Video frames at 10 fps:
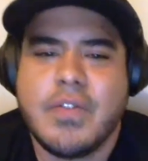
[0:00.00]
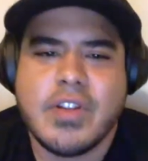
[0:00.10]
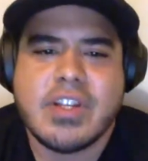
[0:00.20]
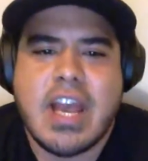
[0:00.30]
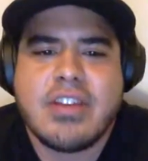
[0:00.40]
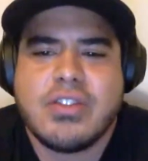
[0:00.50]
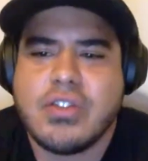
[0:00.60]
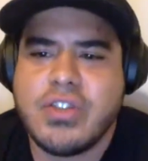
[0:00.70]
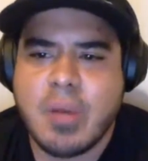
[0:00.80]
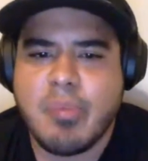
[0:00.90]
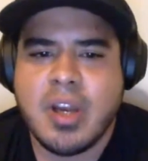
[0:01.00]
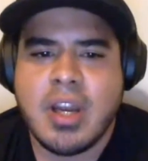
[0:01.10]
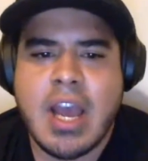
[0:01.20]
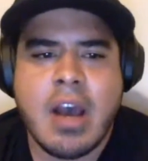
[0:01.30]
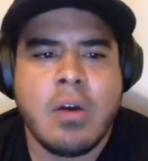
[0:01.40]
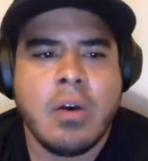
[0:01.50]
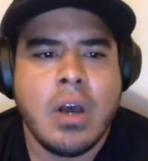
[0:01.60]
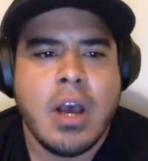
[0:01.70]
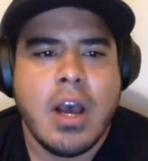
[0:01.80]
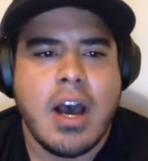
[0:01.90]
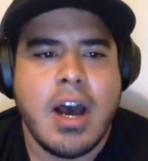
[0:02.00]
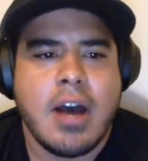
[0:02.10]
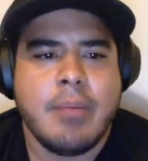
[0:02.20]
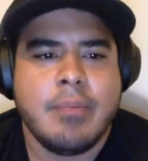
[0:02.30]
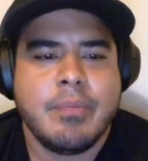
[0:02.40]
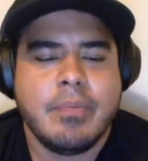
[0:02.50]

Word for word: for those guys just jumping in now, um,